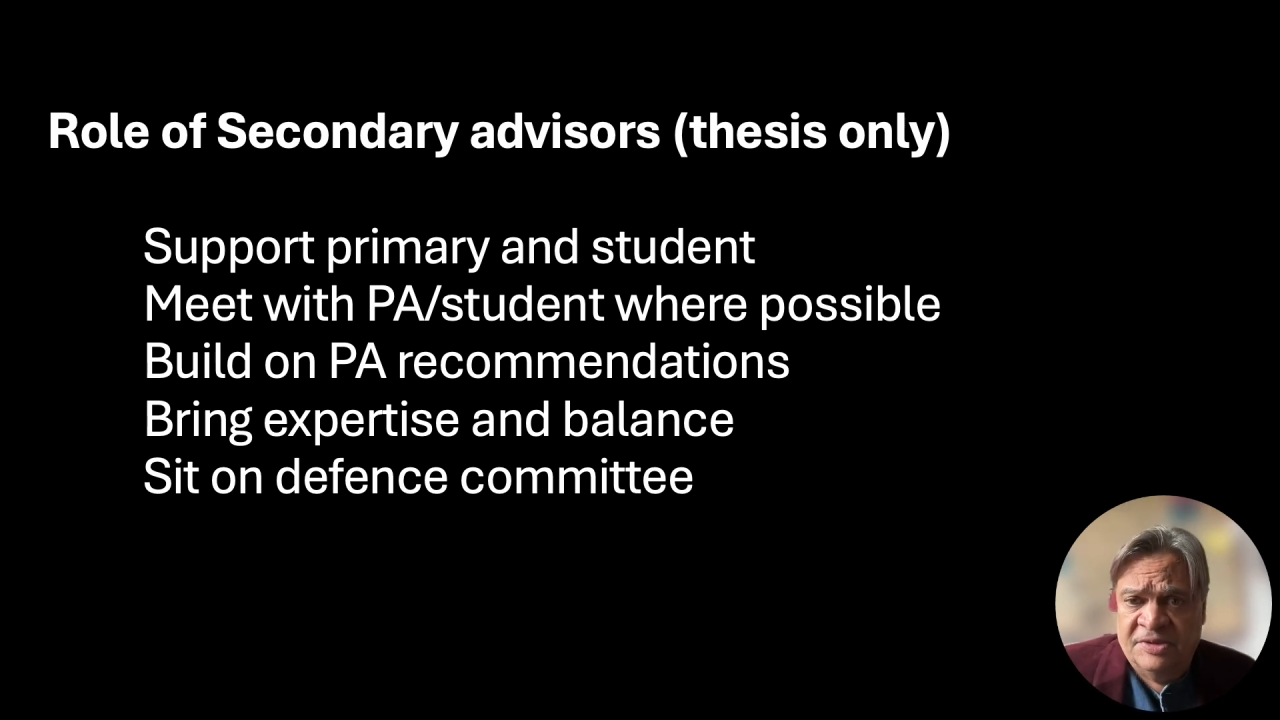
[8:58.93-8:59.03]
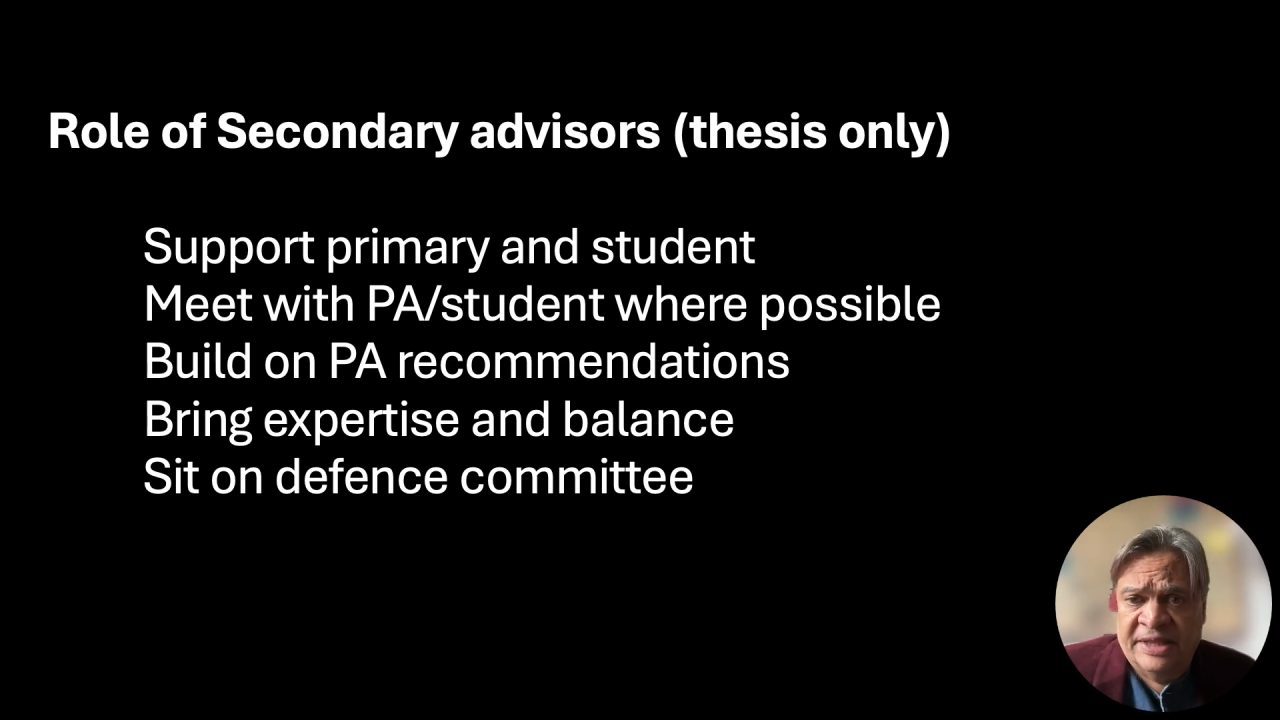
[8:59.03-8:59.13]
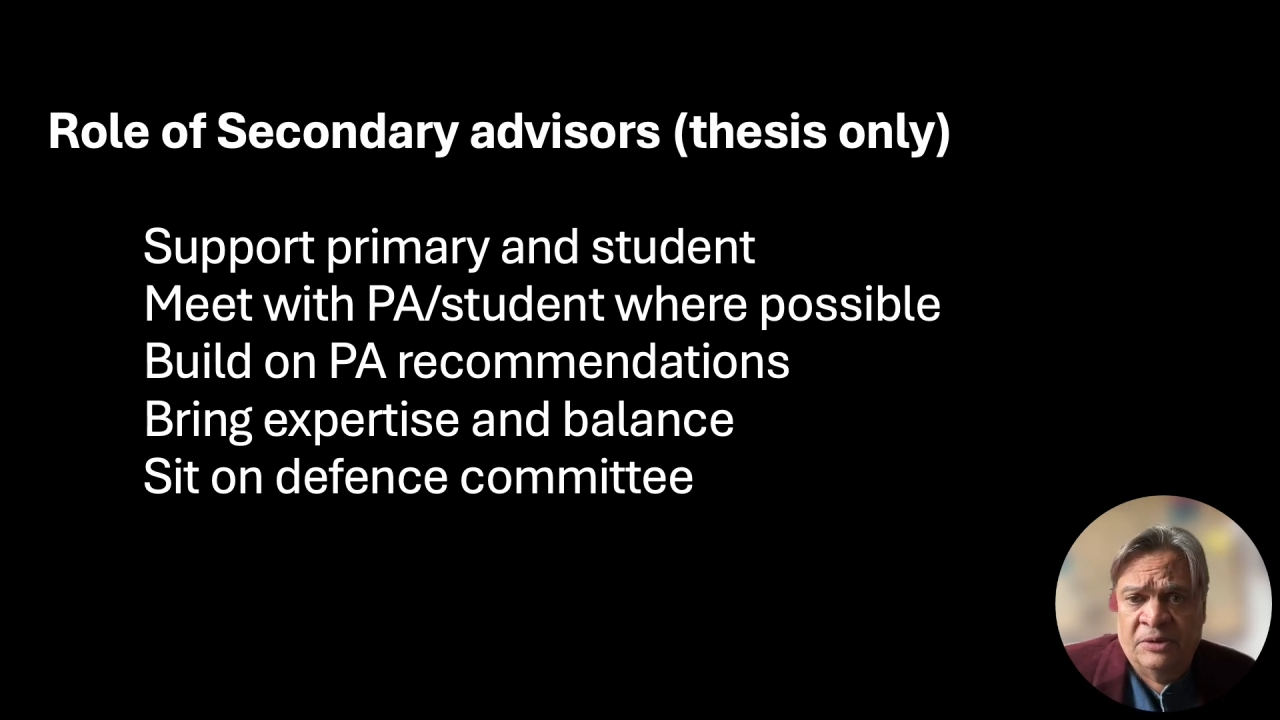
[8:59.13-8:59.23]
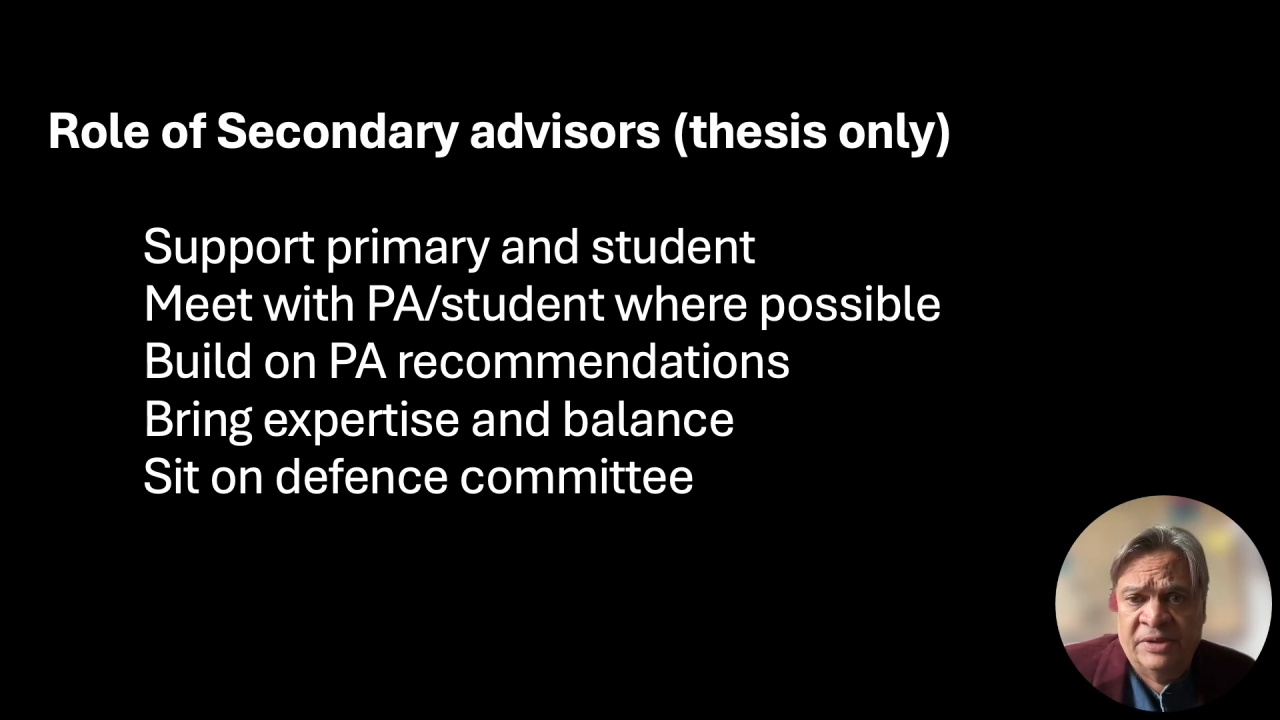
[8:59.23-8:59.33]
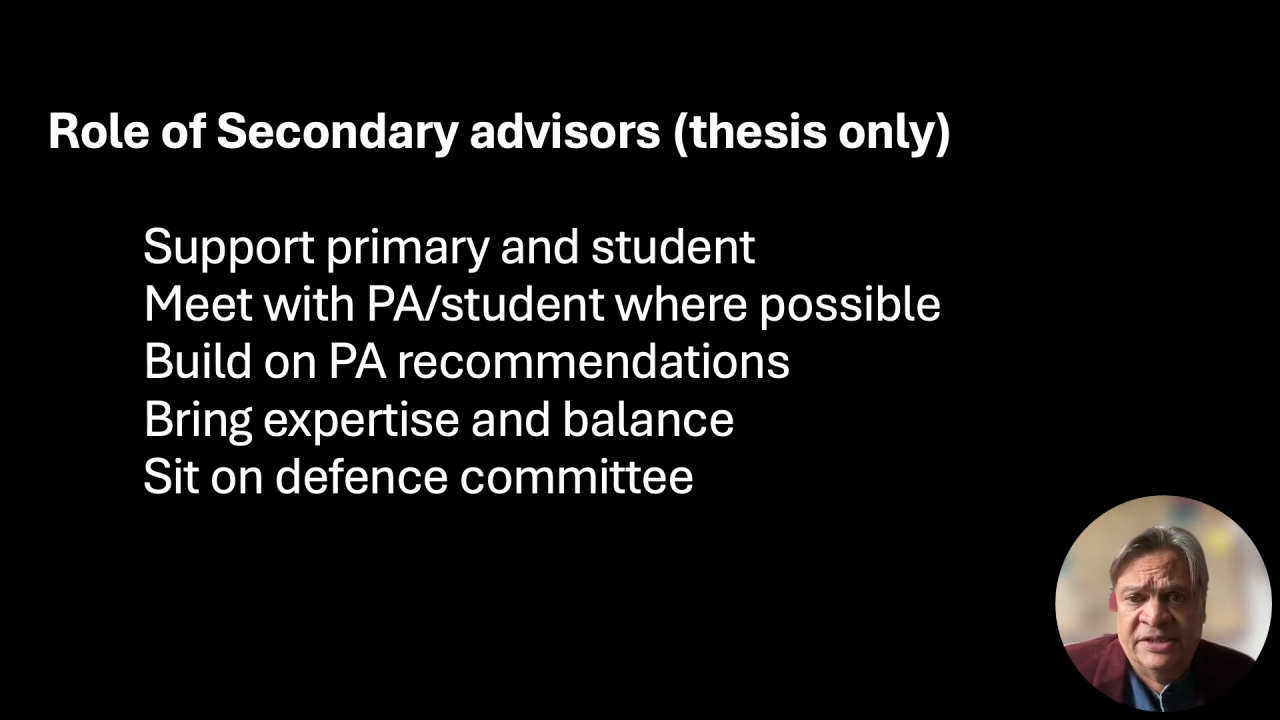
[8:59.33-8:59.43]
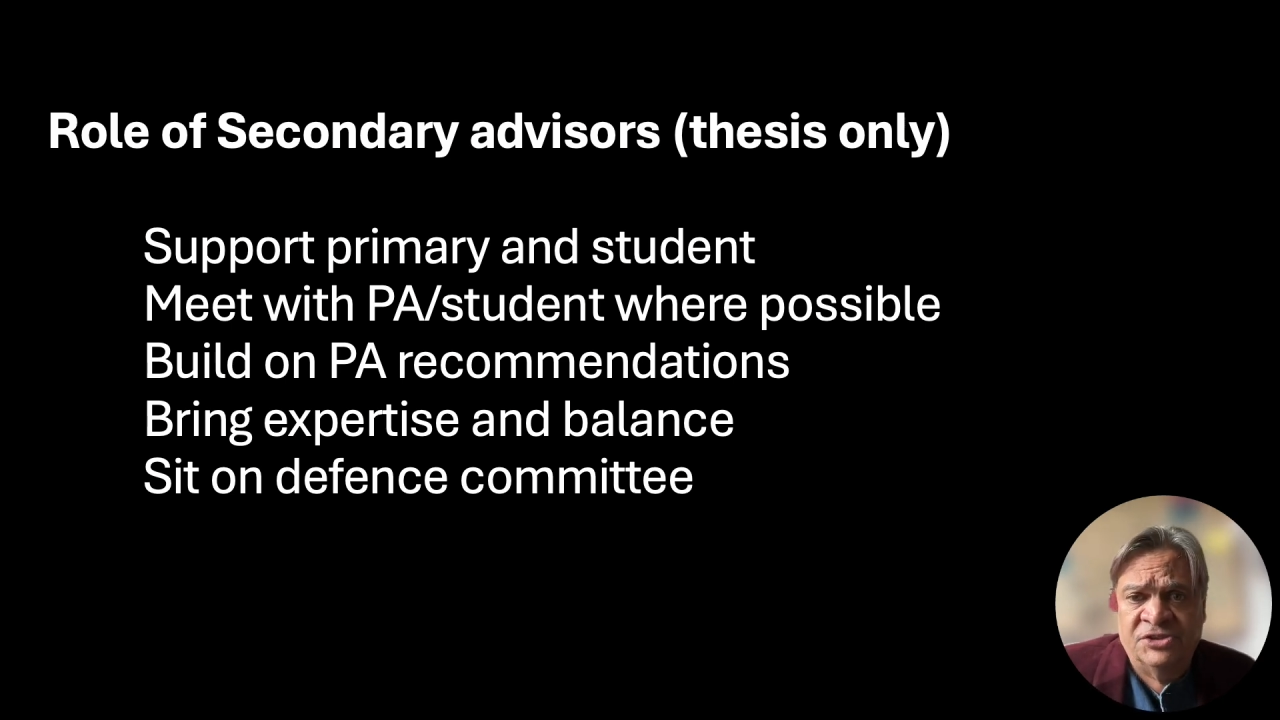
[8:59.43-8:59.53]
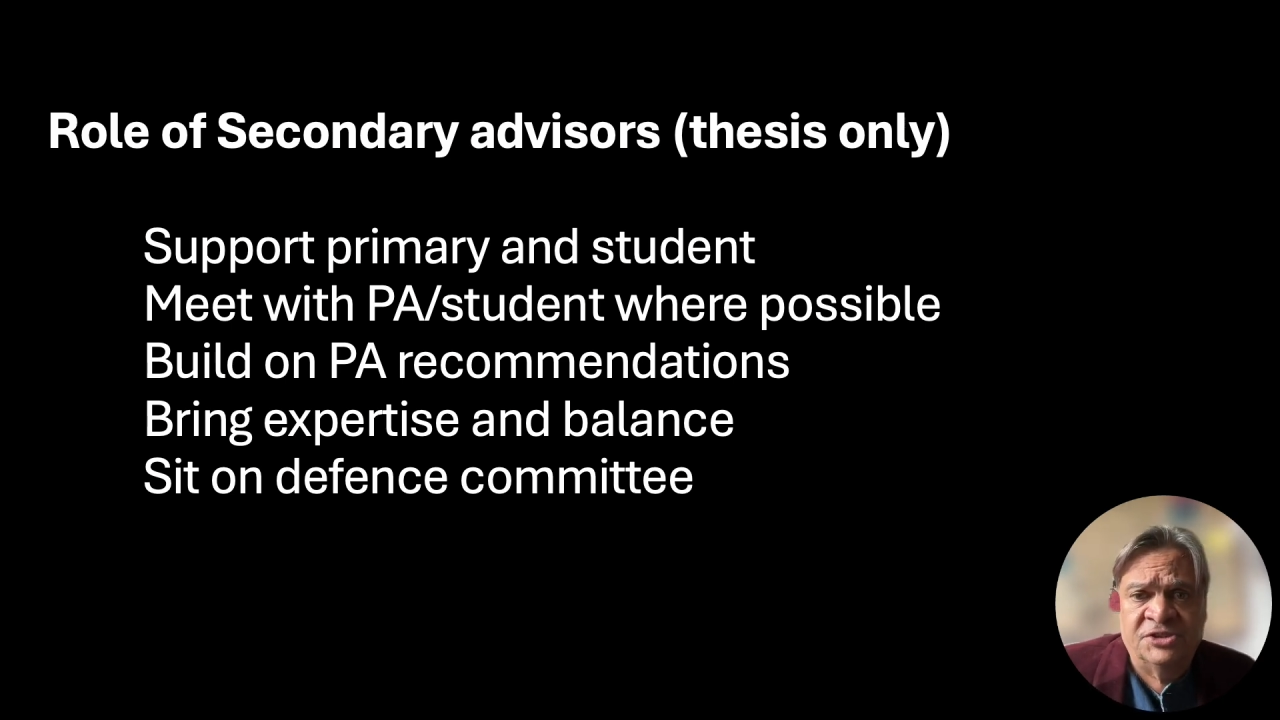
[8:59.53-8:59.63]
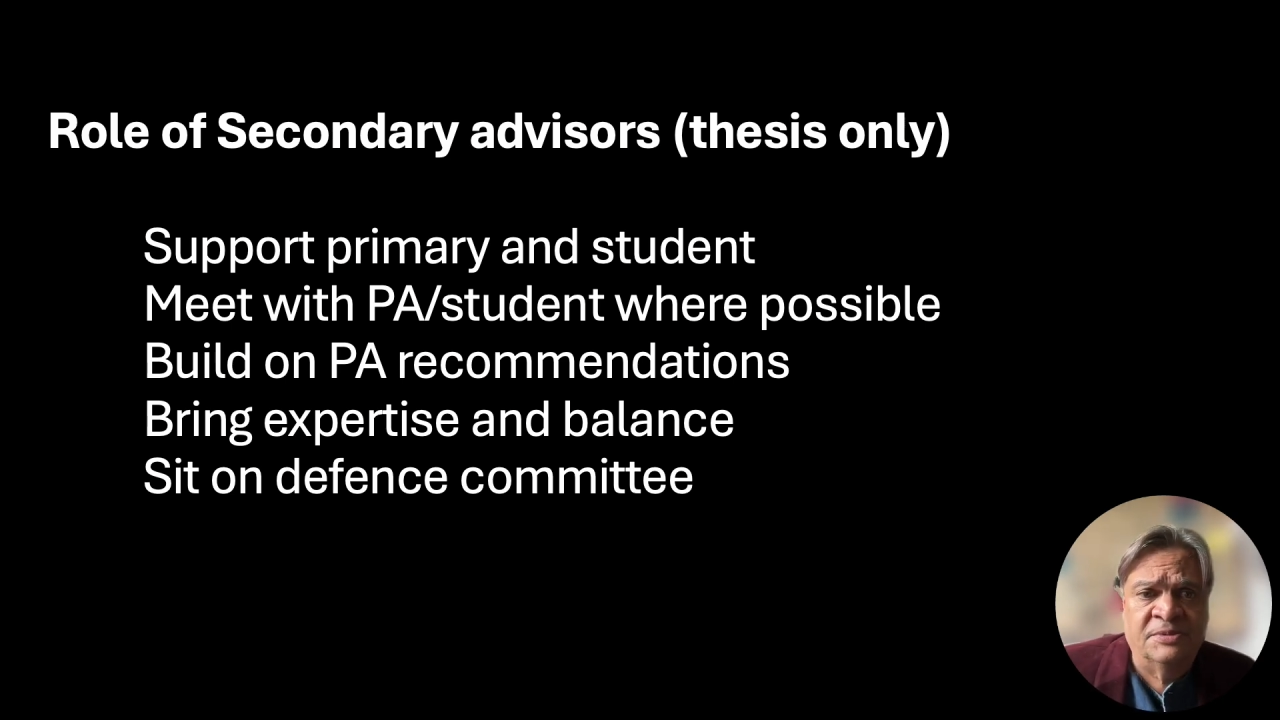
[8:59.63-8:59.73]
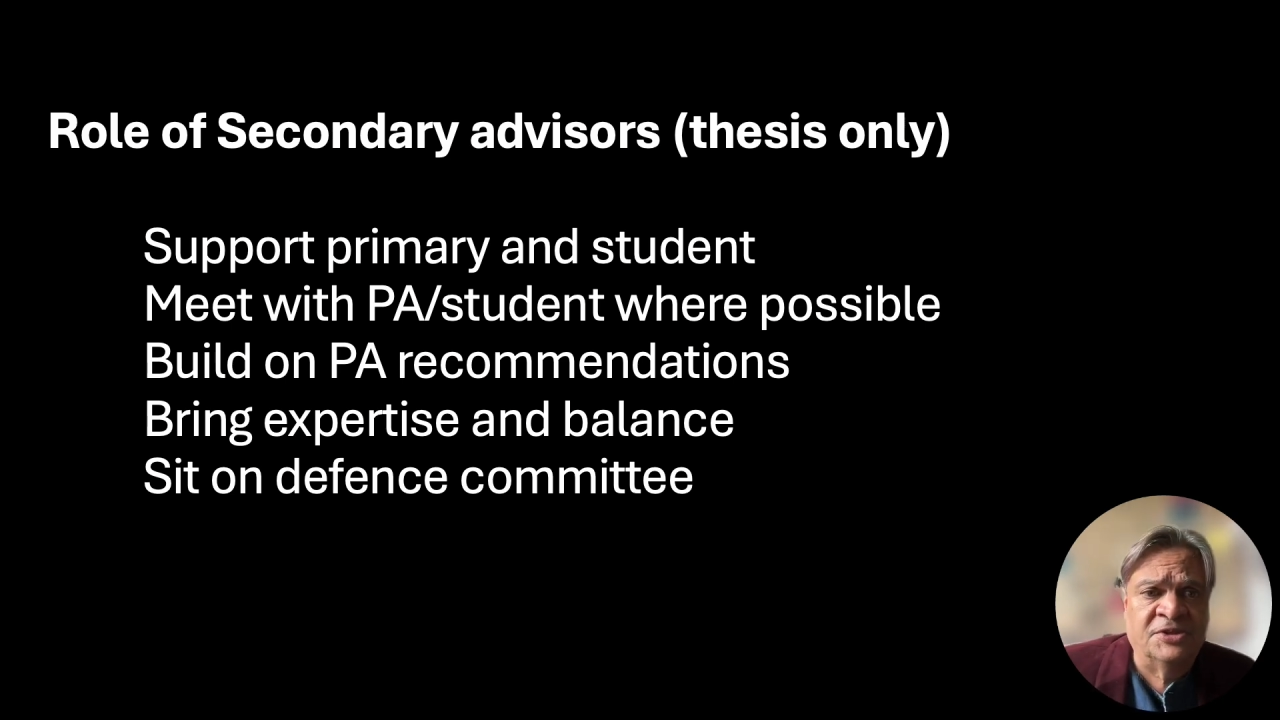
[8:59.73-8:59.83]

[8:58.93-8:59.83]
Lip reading: that relationship with